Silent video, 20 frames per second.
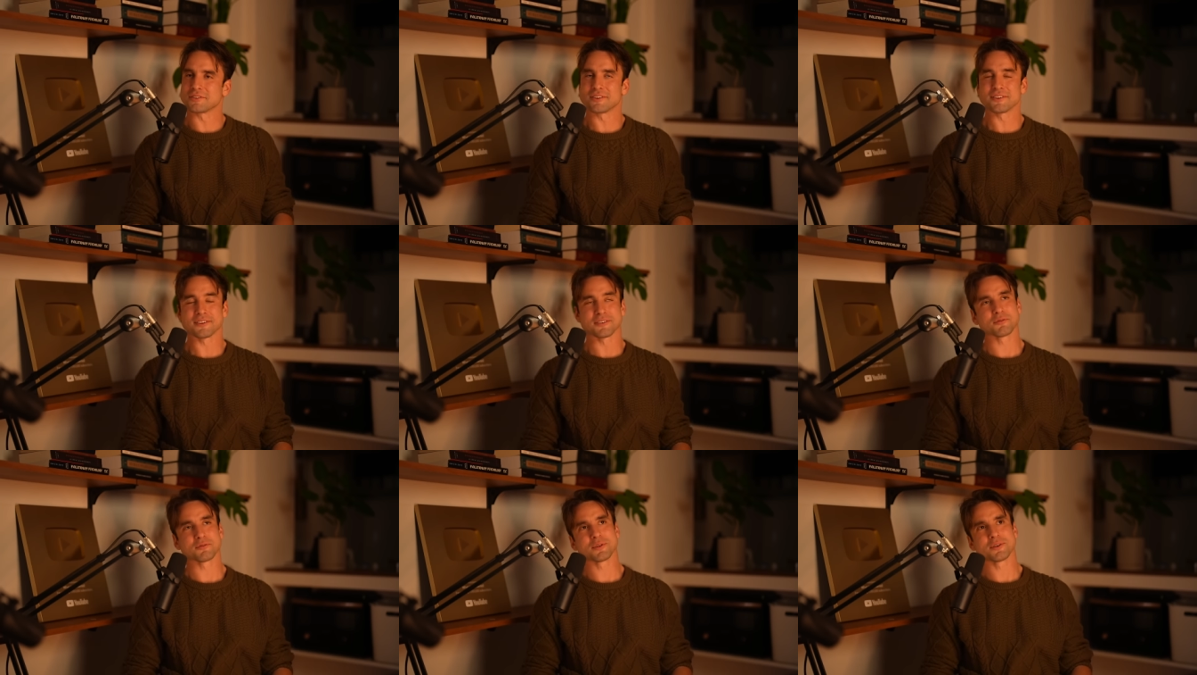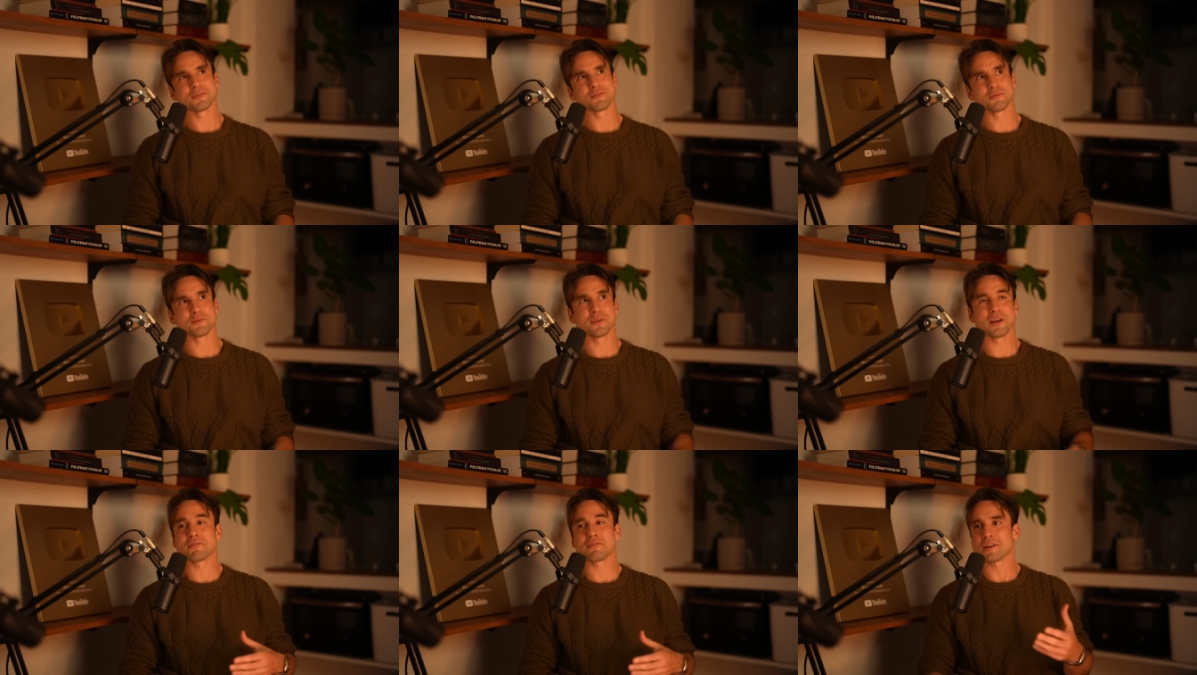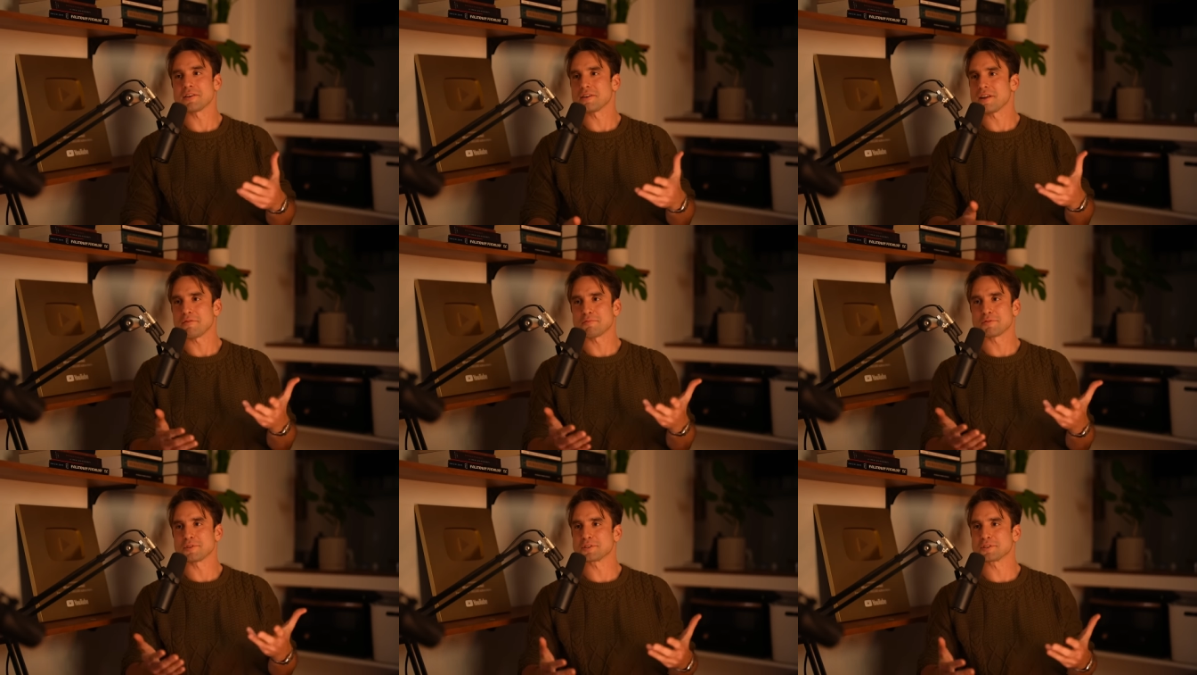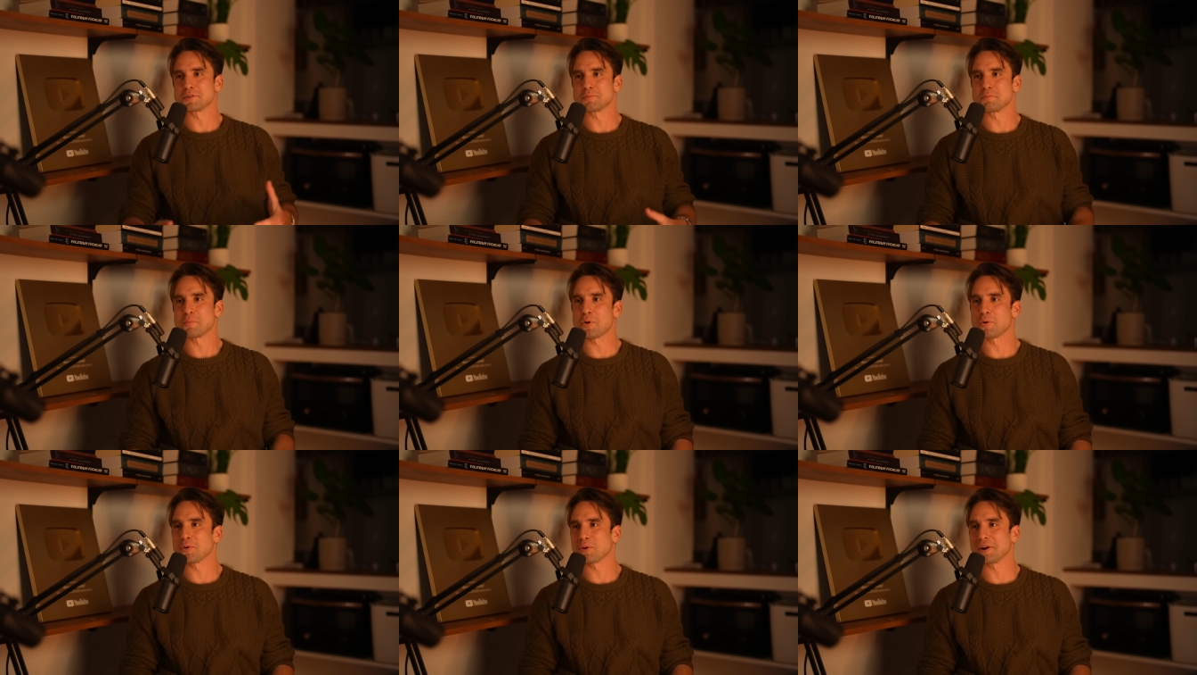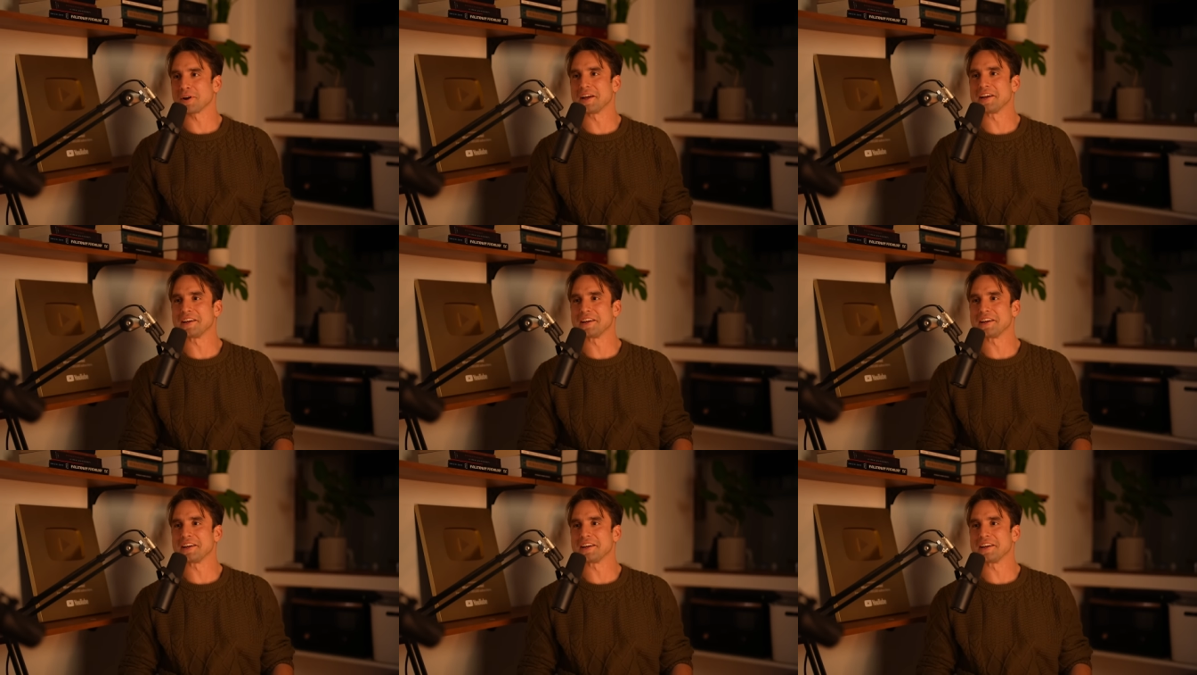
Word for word: Or, uh, I've got Netflix and porn,